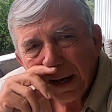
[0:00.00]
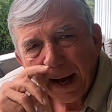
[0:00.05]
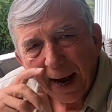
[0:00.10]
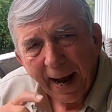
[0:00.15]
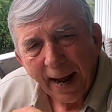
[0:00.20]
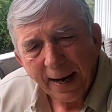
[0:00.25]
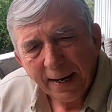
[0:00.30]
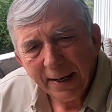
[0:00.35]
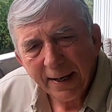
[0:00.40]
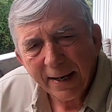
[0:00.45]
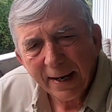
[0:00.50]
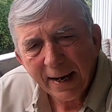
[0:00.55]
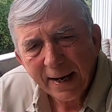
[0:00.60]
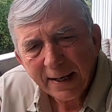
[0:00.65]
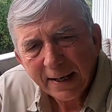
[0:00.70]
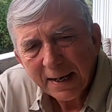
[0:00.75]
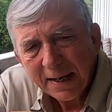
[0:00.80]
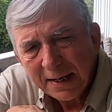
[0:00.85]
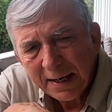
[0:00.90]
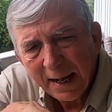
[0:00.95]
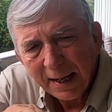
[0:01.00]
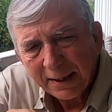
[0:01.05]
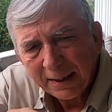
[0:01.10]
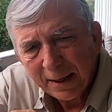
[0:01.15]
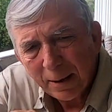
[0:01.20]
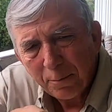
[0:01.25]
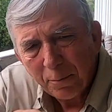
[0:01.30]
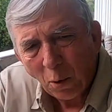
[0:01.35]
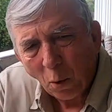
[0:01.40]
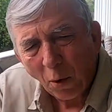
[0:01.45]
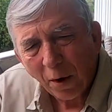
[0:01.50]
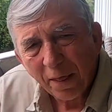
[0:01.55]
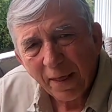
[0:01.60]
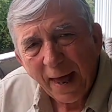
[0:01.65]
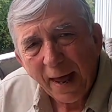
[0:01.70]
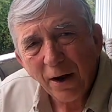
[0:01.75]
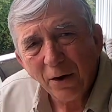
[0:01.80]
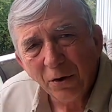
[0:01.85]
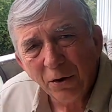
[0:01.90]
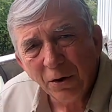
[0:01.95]
and he can get the point of
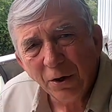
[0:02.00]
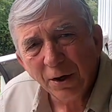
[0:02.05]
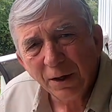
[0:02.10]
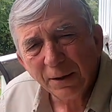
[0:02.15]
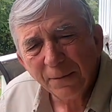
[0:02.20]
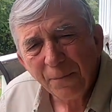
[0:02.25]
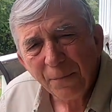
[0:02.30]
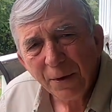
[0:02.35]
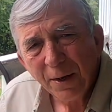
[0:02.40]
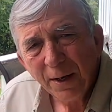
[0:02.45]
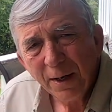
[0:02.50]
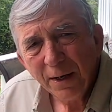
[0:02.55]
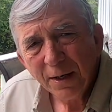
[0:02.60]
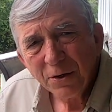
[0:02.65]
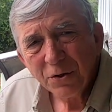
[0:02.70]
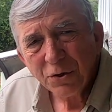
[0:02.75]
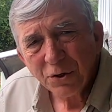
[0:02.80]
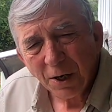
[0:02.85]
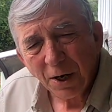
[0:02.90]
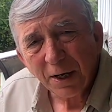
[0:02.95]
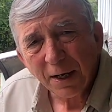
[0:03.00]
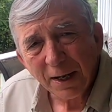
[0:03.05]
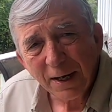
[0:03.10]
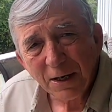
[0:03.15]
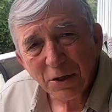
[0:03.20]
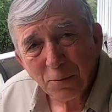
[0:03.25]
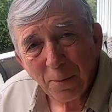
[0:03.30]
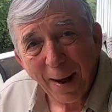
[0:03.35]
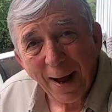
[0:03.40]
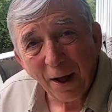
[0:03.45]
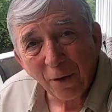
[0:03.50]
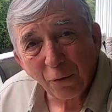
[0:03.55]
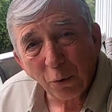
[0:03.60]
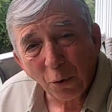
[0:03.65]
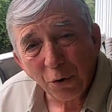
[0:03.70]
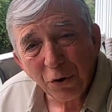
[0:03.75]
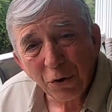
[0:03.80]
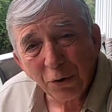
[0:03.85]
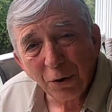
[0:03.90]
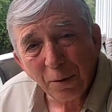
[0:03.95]
that hook stuck in his mouth
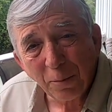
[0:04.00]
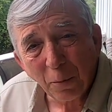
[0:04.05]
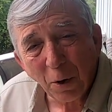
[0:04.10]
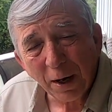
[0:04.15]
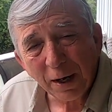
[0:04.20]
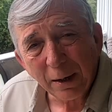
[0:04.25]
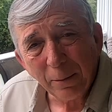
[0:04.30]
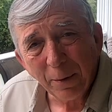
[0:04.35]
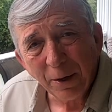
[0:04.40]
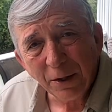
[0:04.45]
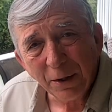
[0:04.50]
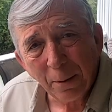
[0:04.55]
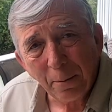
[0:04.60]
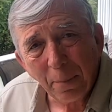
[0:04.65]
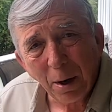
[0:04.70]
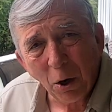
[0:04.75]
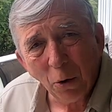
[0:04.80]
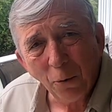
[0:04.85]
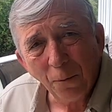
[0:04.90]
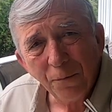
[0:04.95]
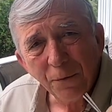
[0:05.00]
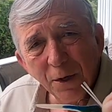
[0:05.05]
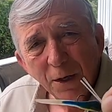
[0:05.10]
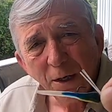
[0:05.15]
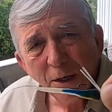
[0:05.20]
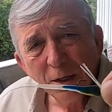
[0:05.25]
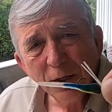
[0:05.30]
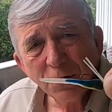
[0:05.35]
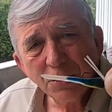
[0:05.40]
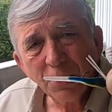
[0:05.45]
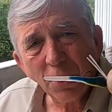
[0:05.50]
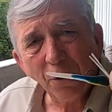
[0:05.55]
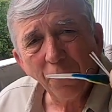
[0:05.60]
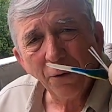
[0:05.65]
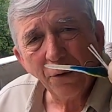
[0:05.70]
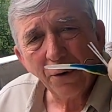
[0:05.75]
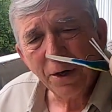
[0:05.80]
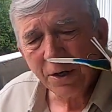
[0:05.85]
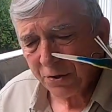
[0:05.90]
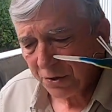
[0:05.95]
where you can bring him in the boat. So
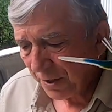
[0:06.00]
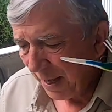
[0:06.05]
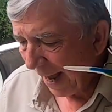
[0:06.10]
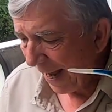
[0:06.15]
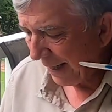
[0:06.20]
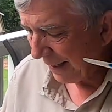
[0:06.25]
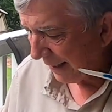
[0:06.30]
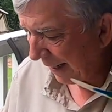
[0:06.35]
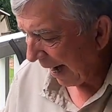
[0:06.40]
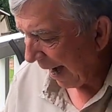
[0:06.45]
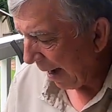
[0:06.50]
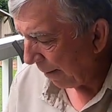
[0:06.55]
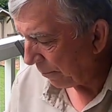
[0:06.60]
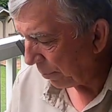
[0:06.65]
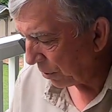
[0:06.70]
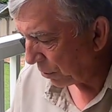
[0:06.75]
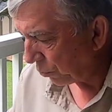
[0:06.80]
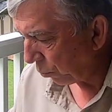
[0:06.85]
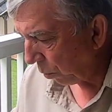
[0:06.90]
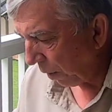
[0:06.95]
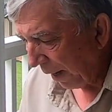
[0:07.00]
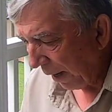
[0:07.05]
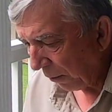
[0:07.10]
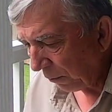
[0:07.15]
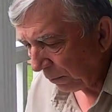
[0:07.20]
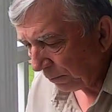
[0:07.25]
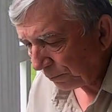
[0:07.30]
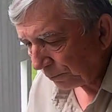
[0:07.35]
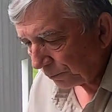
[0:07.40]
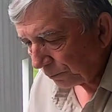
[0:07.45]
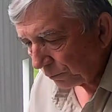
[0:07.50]
there is that type as well.